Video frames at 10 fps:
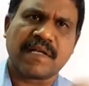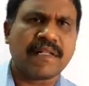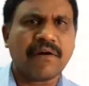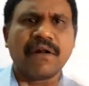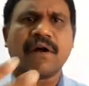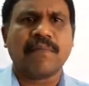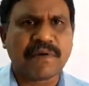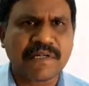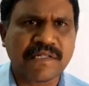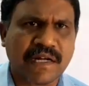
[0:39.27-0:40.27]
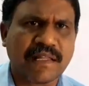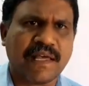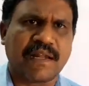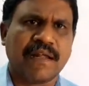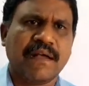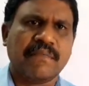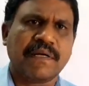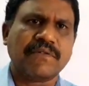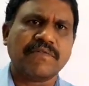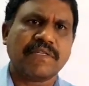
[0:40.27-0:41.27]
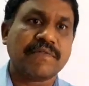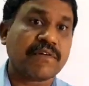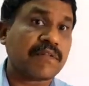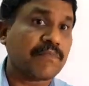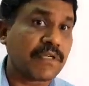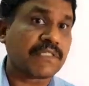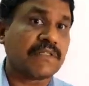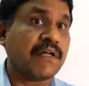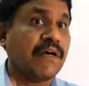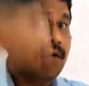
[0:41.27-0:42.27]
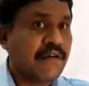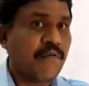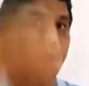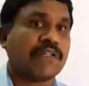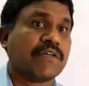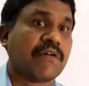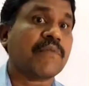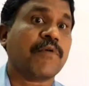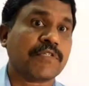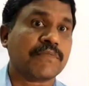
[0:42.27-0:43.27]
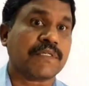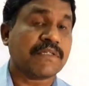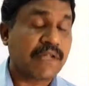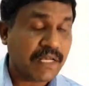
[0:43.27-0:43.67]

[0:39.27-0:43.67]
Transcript: Other all components are there, but you see without the bricks the walls are not possible.